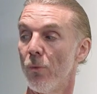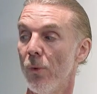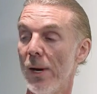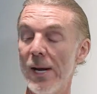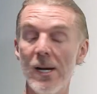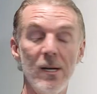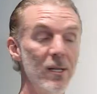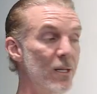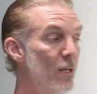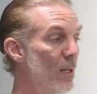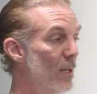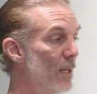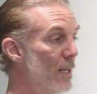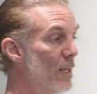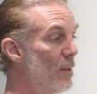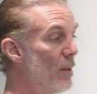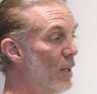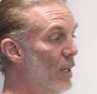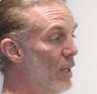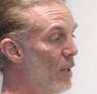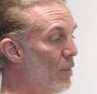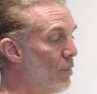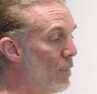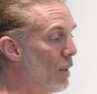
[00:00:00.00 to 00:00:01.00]
radially,
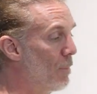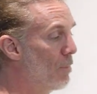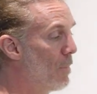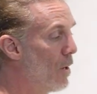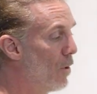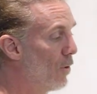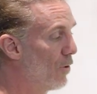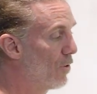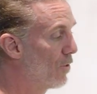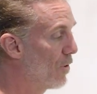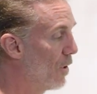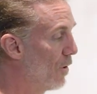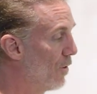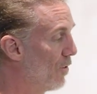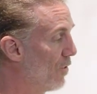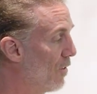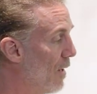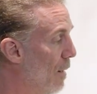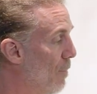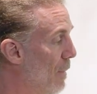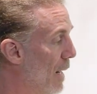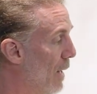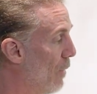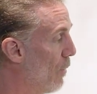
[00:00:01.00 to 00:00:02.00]
but most are
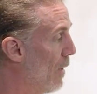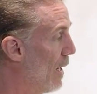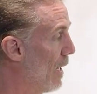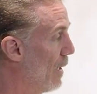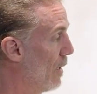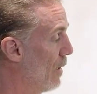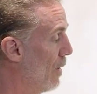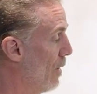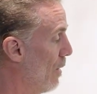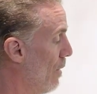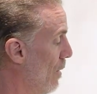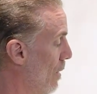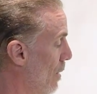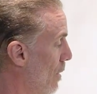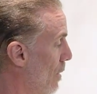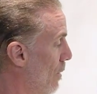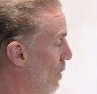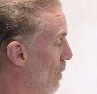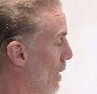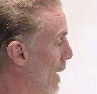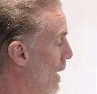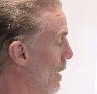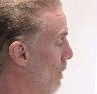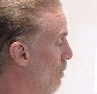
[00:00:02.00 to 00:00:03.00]
semi-radial,
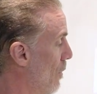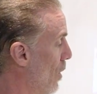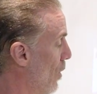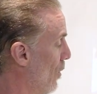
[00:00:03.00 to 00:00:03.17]
right?